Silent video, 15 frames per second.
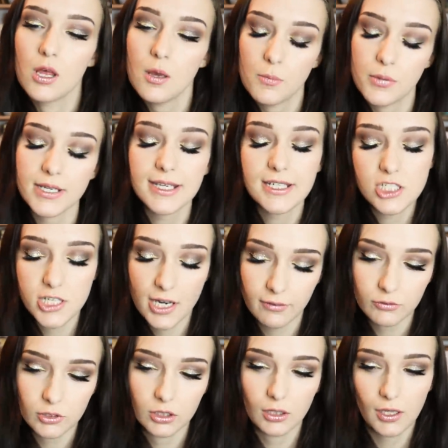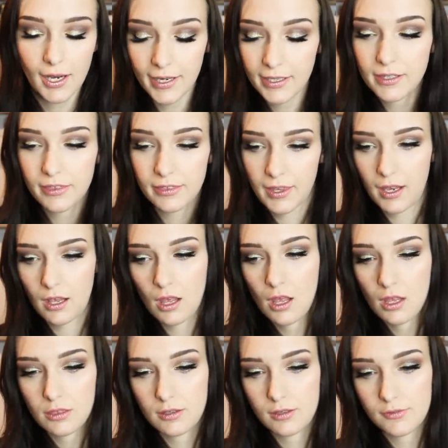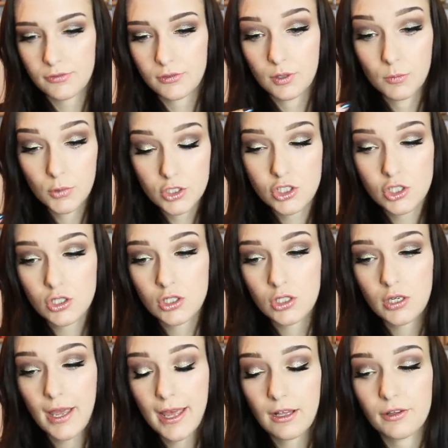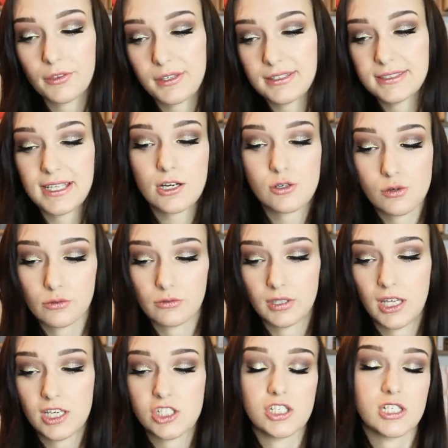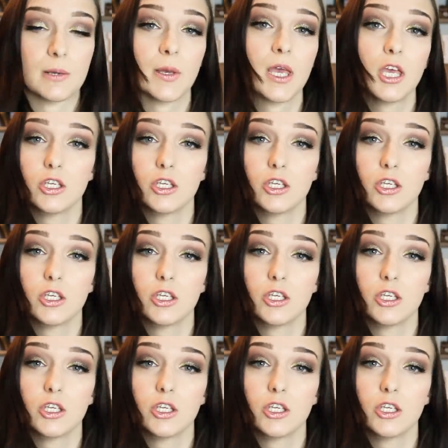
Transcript: But in general, I think that for a mature, healthy sexual relationship,